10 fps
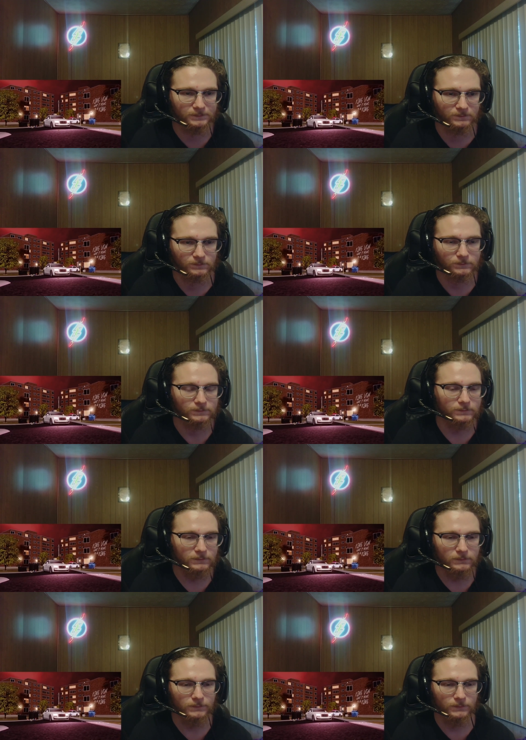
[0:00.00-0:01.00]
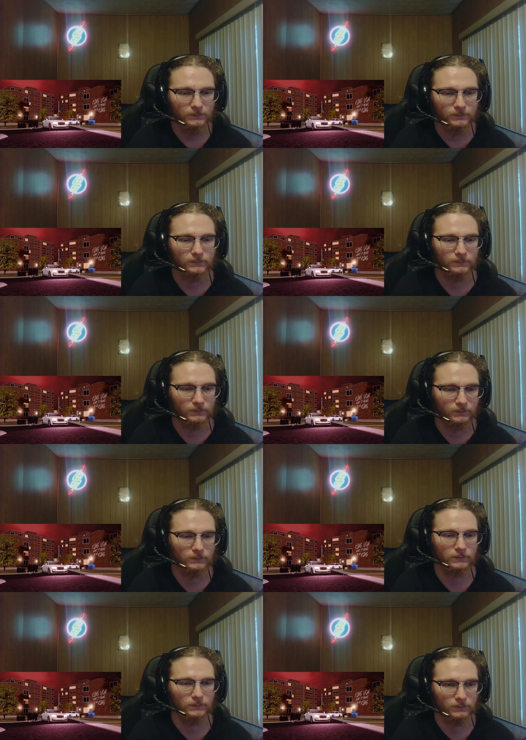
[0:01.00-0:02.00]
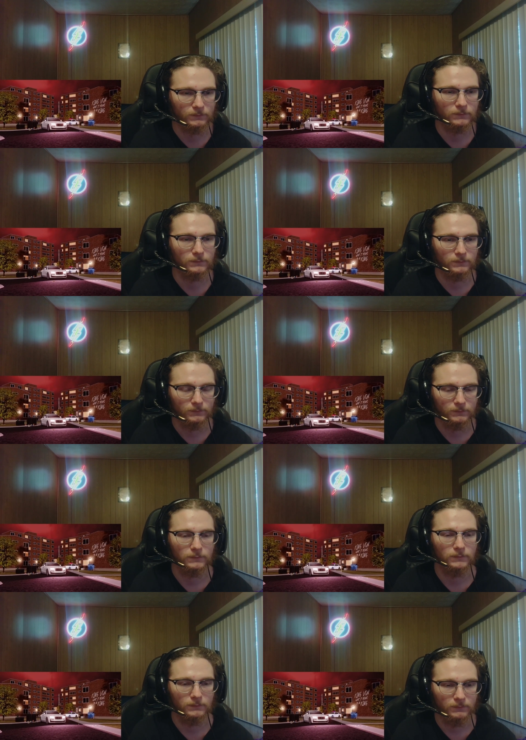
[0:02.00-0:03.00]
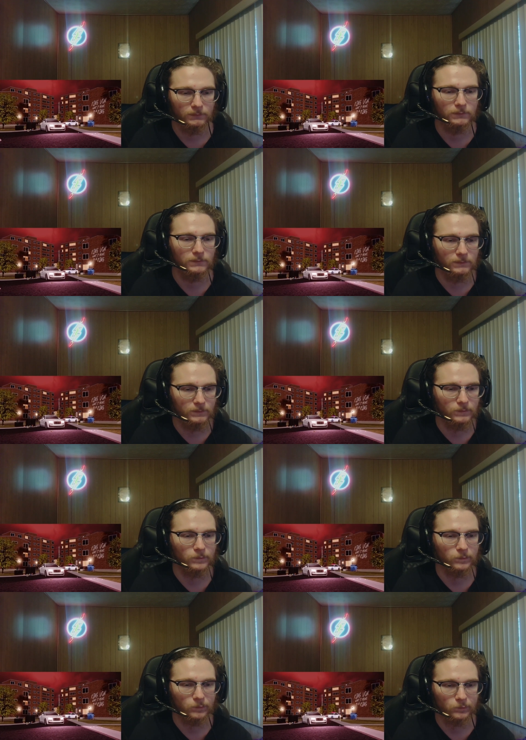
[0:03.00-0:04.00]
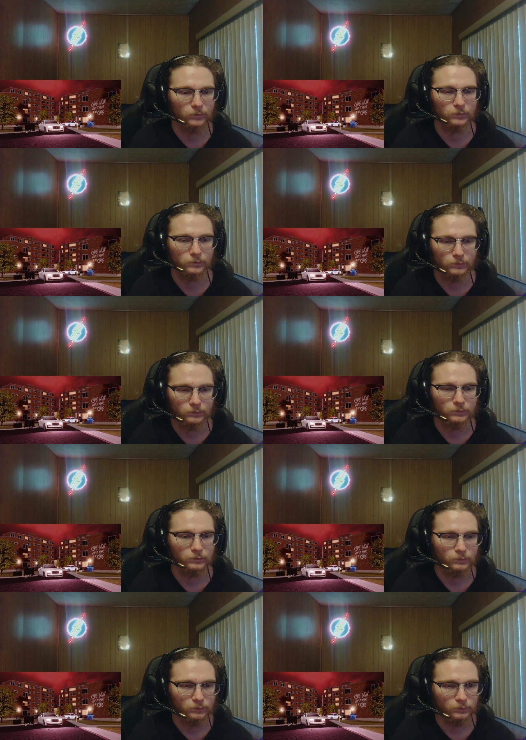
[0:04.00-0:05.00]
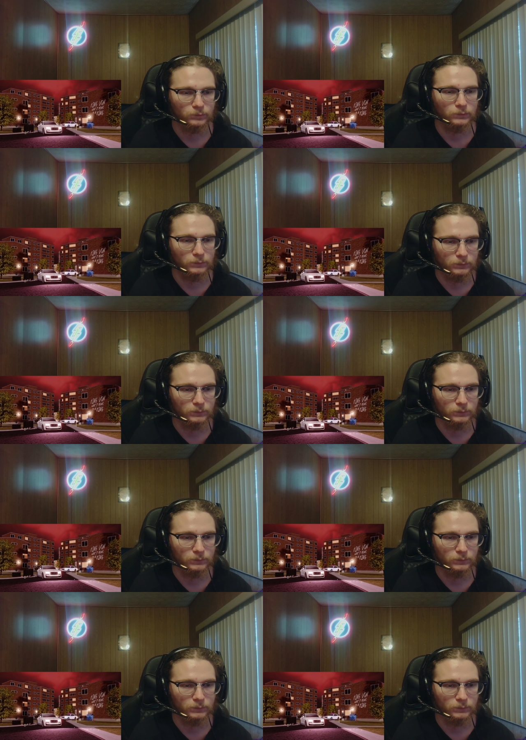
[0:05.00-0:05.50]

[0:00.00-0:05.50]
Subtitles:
No one is speaking in this clip.